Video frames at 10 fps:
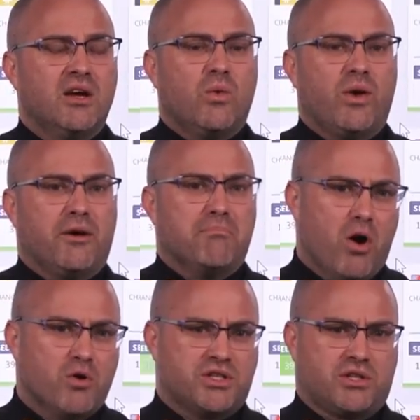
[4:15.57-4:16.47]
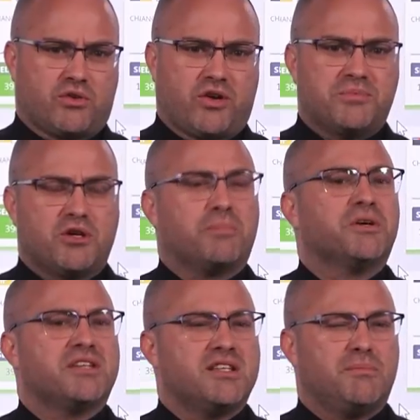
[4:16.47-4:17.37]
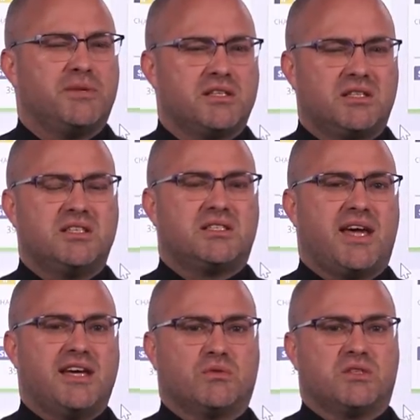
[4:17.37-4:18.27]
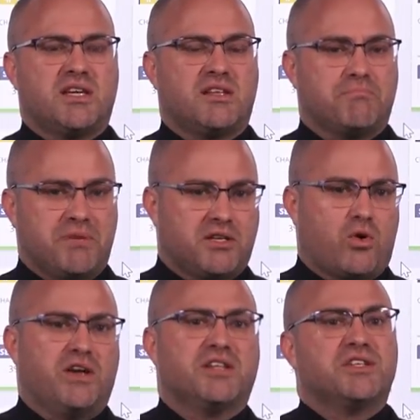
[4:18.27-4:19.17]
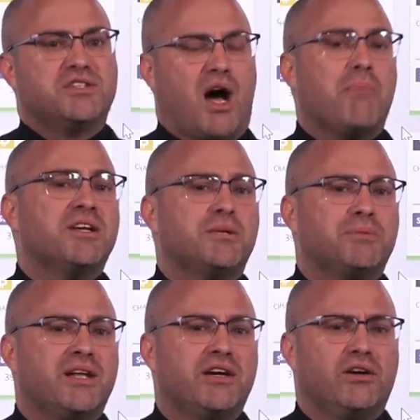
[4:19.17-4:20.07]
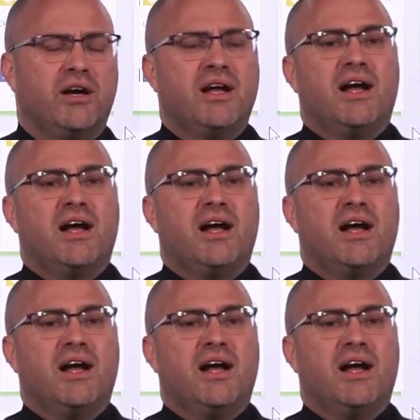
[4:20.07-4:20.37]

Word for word: where most crypto participants these days would say that Bitcoin is the dominant player.